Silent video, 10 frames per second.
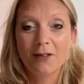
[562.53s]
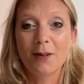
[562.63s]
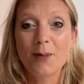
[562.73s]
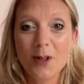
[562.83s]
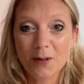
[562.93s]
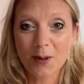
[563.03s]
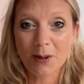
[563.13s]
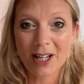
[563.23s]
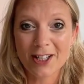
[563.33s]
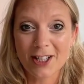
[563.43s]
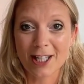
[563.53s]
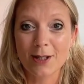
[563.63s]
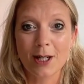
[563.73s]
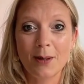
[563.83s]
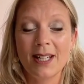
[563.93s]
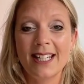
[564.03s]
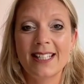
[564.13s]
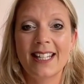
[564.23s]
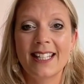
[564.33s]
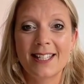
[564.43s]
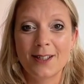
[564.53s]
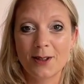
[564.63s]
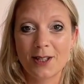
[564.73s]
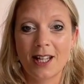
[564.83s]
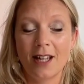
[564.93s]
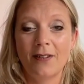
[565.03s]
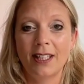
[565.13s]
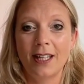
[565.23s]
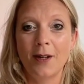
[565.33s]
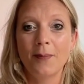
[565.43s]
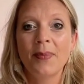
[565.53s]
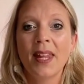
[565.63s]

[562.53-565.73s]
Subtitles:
Remove the pressure. You don't need it. It's not serving you.